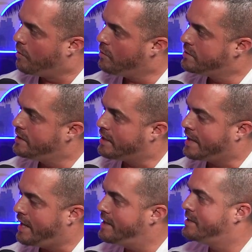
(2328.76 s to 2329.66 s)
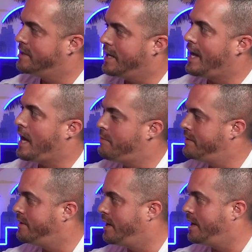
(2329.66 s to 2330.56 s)
what was the occasion that
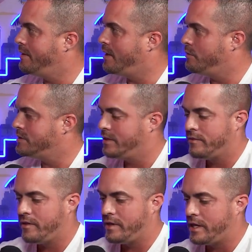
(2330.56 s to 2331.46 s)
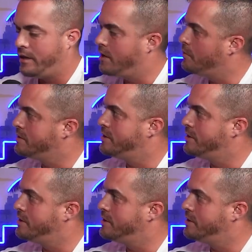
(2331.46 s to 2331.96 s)
happened there? I was never very clear on what the